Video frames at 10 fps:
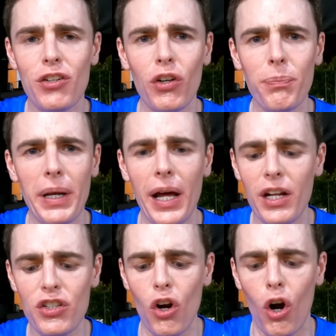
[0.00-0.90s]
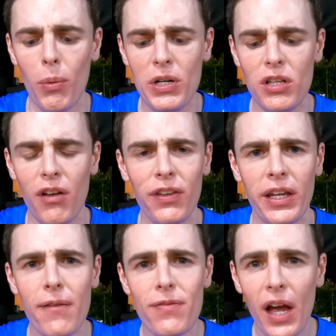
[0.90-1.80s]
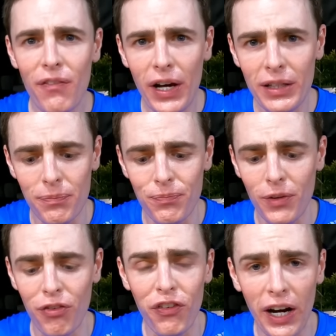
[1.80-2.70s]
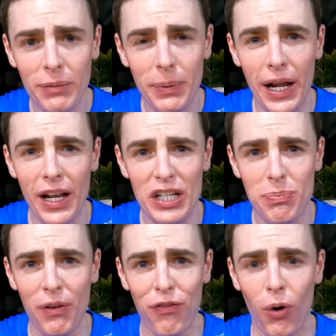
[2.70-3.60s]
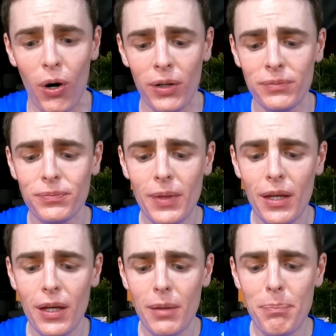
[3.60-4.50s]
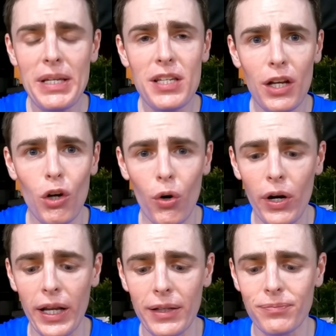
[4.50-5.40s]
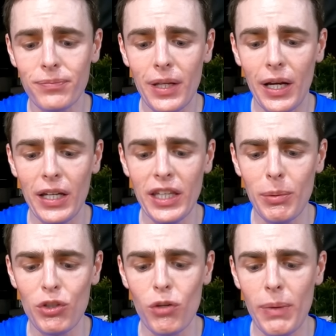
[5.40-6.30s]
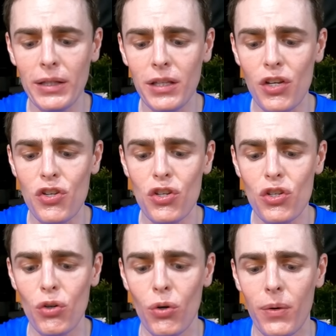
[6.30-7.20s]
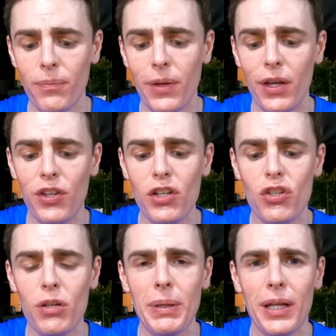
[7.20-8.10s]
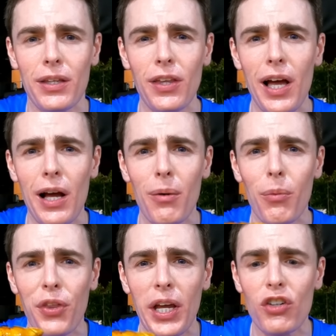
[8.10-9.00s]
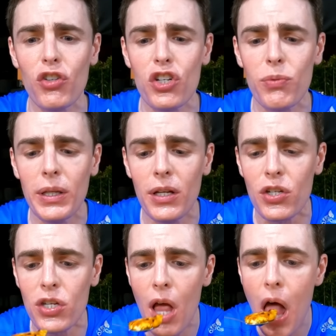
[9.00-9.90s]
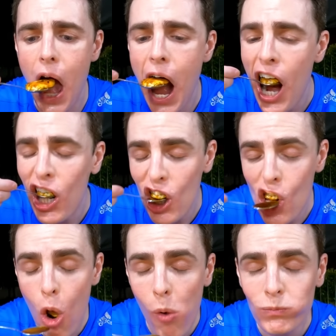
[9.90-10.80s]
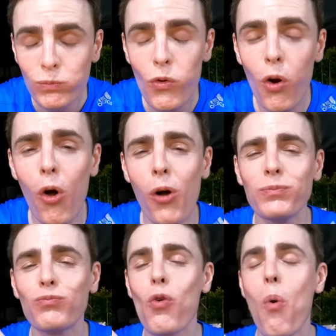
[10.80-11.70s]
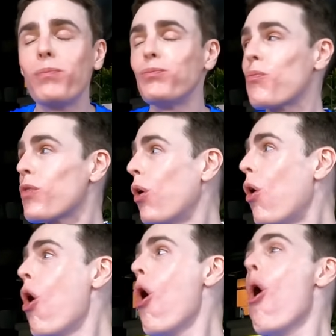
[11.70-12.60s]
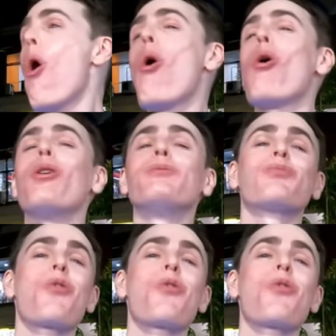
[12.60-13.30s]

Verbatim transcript: grilled bananas are always lovely. I've had fried bananas before, and goreng, and they were tremendous. So I think it's going to be like that with extra sweetness. Oh, oh,